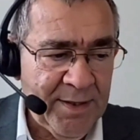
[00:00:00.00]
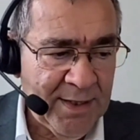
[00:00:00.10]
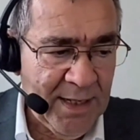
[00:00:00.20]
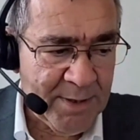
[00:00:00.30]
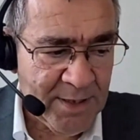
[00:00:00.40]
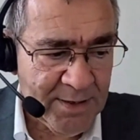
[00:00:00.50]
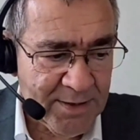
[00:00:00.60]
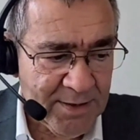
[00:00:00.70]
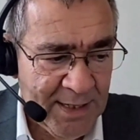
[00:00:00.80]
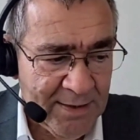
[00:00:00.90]
I think Amy's
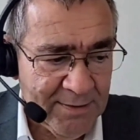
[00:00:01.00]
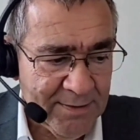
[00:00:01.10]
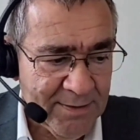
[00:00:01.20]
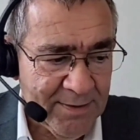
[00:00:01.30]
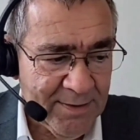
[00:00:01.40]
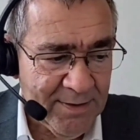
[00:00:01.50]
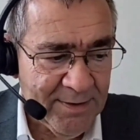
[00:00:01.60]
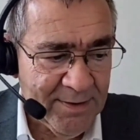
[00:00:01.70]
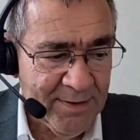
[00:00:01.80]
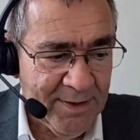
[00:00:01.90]
answered that.
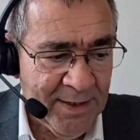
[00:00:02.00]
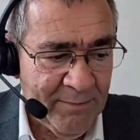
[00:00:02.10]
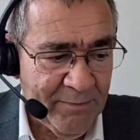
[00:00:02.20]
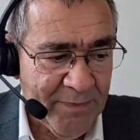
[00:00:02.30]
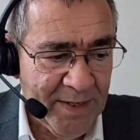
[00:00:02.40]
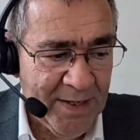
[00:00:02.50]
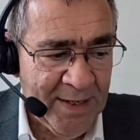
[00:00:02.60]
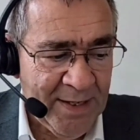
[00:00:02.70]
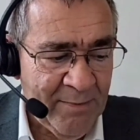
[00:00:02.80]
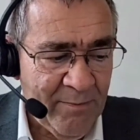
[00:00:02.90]
Yeah.
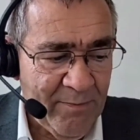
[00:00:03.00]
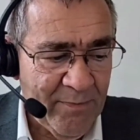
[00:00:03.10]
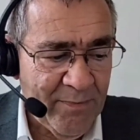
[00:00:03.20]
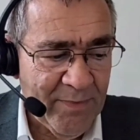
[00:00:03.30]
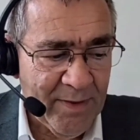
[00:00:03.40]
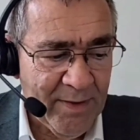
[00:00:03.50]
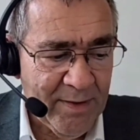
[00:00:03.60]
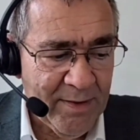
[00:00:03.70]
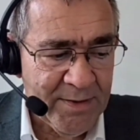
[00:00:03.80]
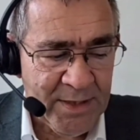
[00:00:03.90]

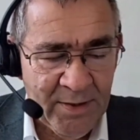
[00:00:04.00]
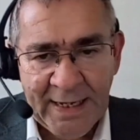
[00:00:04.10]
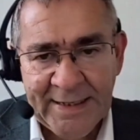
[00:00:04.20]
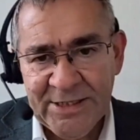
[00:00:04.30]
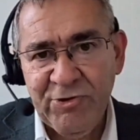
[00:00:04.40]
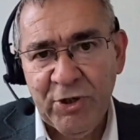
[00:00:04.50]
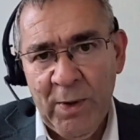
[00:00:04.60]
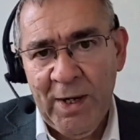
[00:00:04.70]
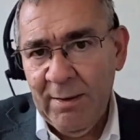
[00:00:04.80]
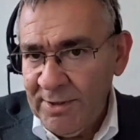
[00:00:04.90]
So that is a
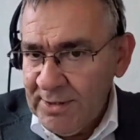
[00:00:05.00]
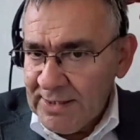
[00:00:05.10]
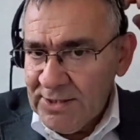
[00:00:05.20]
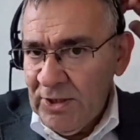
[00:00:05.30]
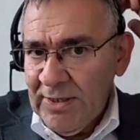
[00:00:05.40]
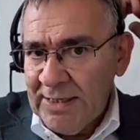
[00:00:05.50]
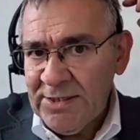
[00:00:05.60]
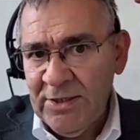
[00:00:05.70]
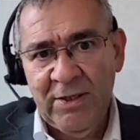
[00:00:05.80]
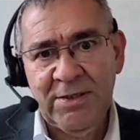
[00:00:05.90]
requirement. That's not
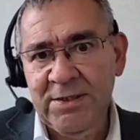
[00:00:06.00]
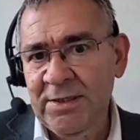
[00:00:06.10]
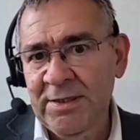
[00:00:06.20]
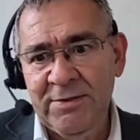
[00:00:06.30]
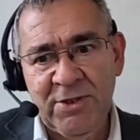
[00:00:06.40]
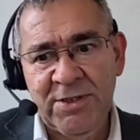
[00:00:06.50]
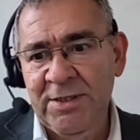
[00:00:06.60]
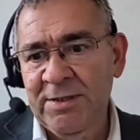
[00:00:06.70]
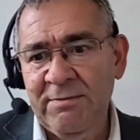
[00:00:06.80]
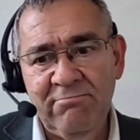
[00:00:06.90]

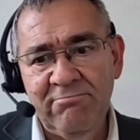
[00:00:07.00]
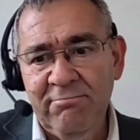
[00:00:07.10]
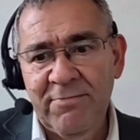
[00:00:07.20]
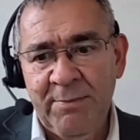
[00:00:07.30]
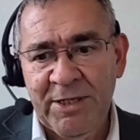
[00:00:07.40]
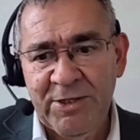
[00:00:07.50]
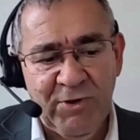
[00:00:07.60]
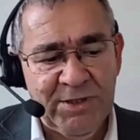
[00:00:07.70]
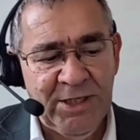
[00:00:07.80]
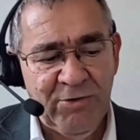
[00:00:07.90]
just something
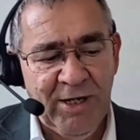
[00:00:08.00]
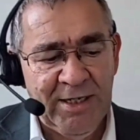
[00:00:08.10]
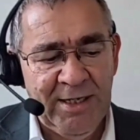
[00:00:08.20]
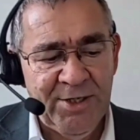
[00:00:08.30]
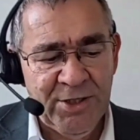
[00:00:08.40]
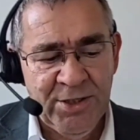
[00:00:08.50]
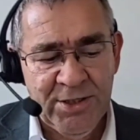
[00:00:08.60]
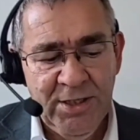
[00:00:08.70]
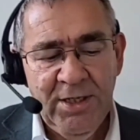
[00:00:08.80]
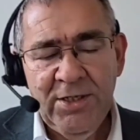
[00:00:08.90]
that's written in the
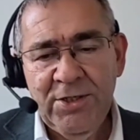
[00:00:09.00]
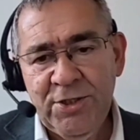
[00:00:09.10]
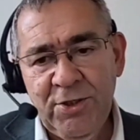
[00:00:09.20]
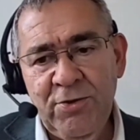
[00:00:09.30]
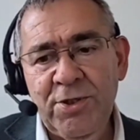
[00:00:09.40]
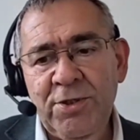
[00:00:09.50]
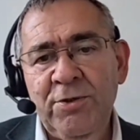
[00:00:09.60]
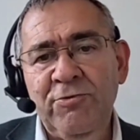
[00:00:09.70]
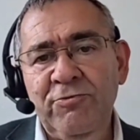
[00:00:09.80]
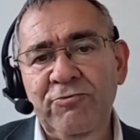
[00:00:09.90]
regulations.
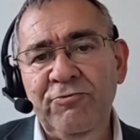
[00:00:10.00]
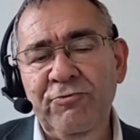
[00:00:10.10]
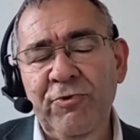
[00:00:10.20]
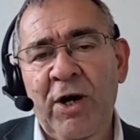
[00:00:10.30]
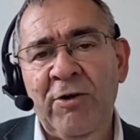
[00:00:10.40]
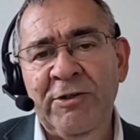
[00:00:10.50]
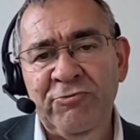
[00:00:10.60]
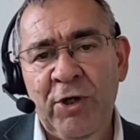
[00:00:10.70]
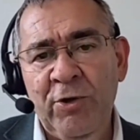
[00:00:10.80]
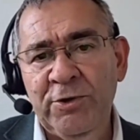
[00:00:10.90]
Students who
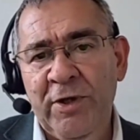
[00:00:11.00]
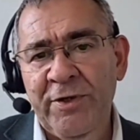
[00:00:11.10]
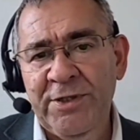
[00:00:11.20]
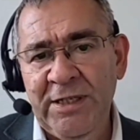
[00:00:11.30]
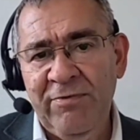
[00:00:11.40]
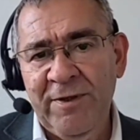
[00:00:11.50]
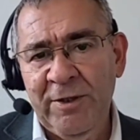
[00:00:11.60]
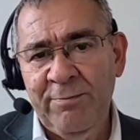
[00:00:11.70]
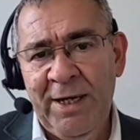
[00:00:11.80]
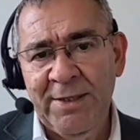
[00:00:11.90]
are enrolled on the
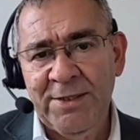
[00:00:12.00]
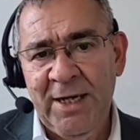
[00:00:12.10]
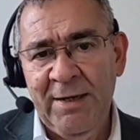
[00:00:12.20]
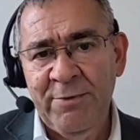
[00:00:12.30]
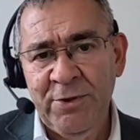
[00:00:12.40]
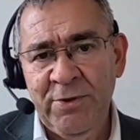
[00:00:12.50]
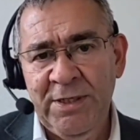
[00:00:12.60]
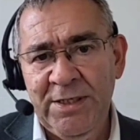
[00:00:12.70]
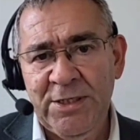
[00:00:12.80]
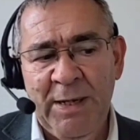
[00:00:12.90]
DPhil part-time
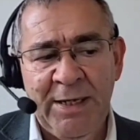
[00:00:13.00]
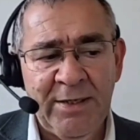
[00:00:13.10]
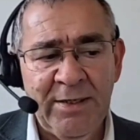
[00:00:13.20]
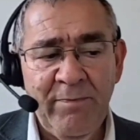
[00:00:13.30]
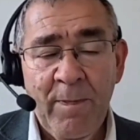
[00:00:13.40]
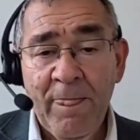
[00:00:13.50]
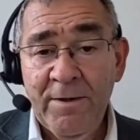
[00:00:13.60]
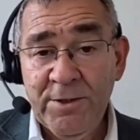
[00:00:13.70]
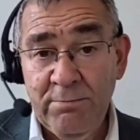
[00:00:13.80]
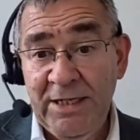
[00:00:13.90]
do need
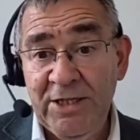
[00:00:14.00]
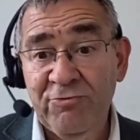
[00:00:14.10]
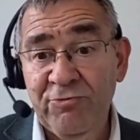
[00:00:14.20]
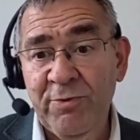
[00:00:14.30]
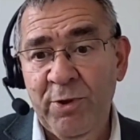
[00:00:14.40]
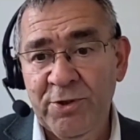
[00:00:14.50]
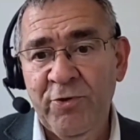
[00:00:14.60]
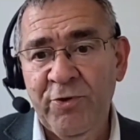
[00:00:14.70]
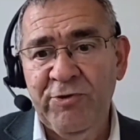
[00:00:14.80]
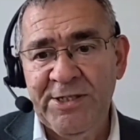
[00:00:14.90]
to meet
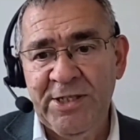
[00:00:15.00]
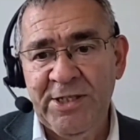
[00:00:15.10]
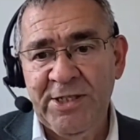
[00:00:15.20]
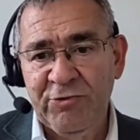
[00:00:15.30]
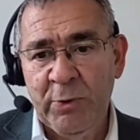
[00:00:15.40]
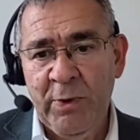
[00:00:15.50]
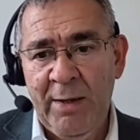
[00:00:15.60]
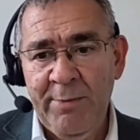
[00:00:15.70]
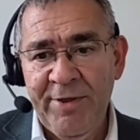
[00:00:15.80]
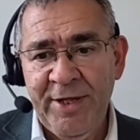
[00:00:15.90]
what's called the
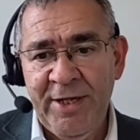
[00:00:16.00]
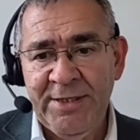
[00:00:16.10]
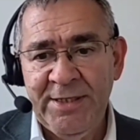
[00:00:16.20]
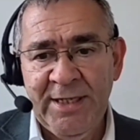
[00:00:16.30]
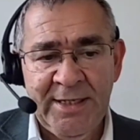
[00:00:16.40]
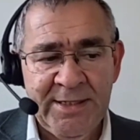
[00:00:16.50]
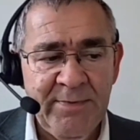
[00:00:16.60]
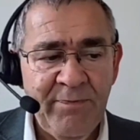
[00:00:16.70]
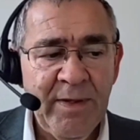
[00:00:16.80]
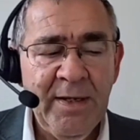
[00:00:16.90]
residential requirement, 30
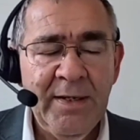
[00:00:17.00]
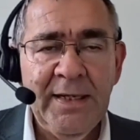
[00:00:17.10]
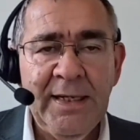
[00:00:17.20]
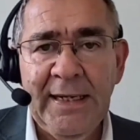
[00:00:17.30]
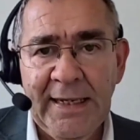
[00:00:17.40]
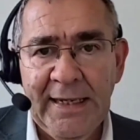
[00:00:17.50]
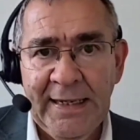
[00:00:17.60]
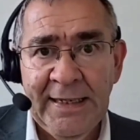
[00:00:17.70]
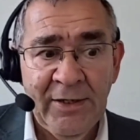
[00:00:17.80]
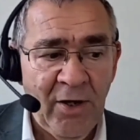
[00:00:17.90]
days
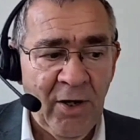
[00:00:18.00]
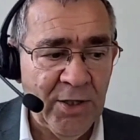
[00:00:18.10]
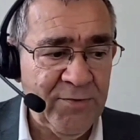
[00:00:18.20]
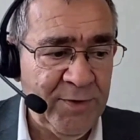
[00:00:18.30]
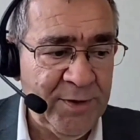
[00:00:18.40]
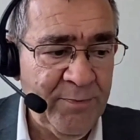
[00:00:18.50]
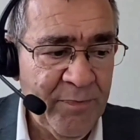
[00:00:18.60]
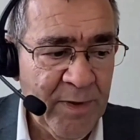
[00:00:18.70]
in Oxford.